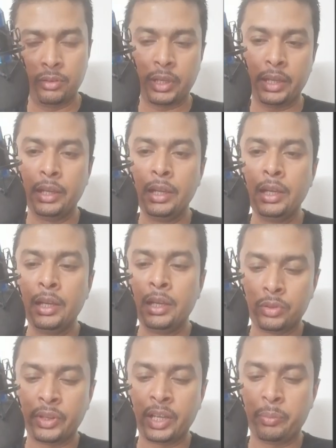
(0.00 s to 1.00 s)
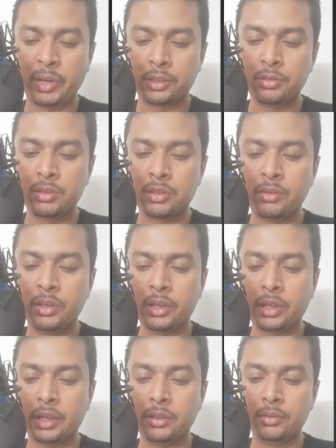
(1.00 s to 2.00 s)
Okay, so you get back to the screen
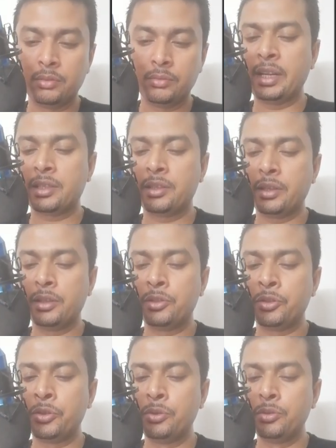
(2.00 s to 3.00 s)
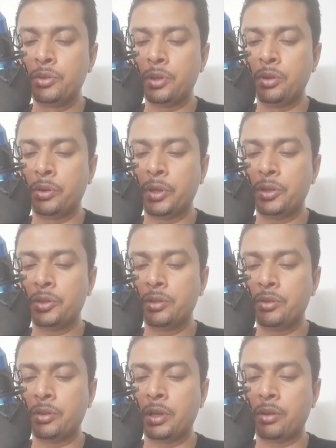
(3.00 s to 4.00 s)
again. The next thing is use
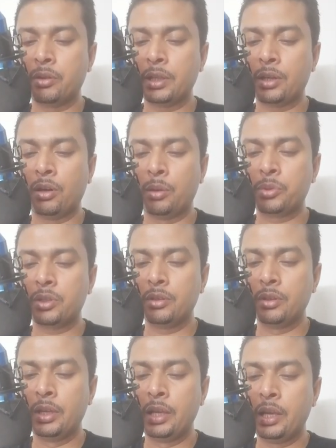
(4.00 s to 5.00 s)
location. You click on that option